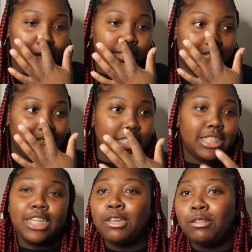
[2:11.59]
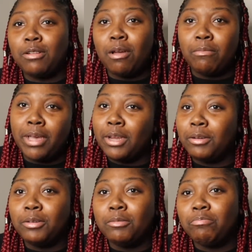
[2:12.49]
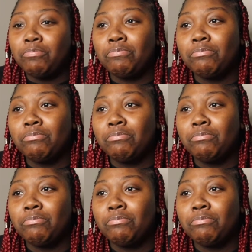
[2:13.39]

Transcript: was 16 when I met him.